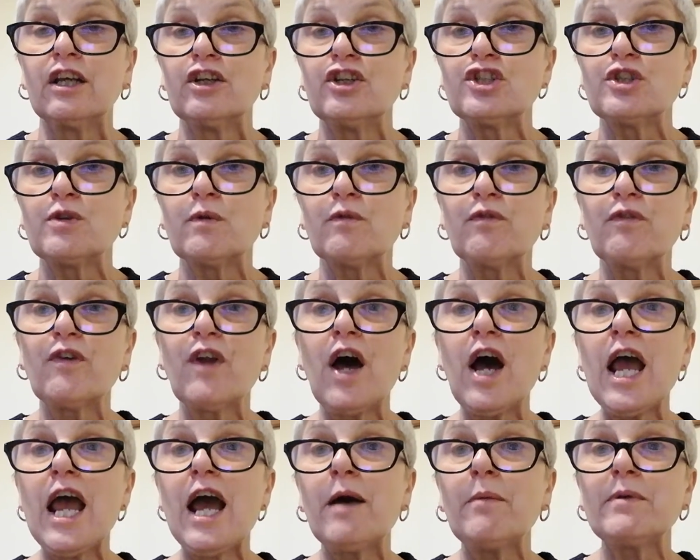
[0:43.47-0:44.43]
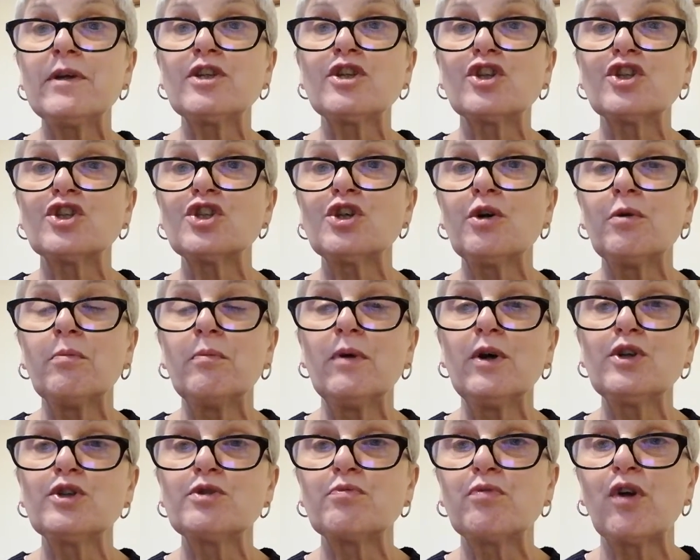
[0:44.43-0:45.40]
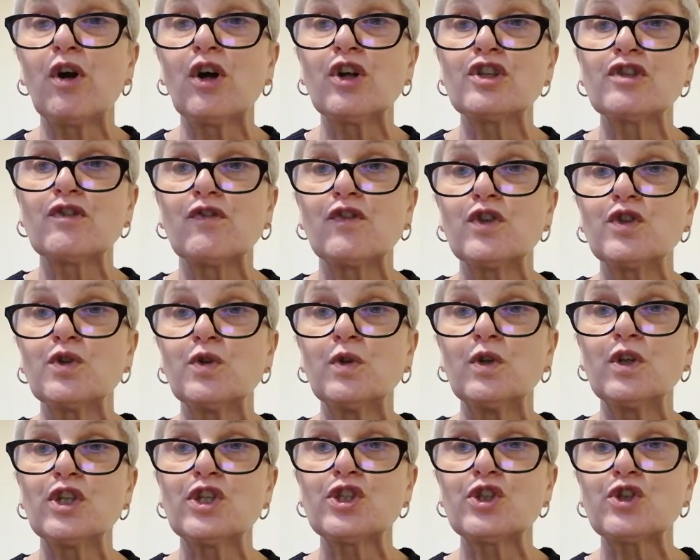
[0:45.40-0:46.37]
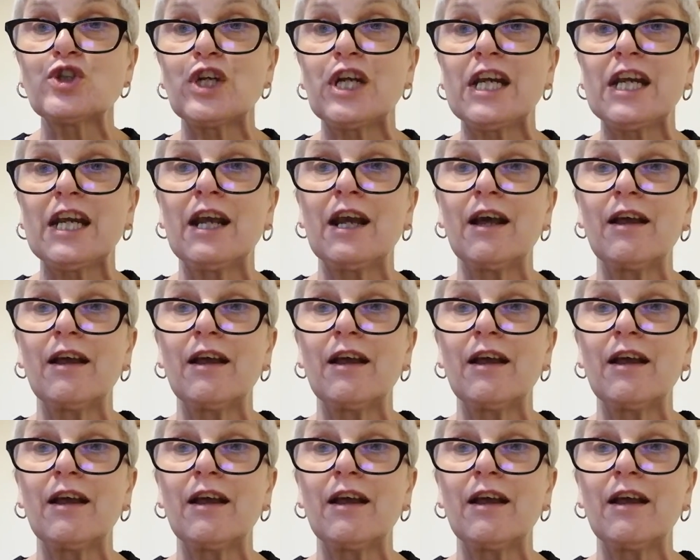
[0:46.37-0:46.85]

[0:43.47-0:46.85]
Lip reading: She would fly up into the topmost branch of the tallest tree,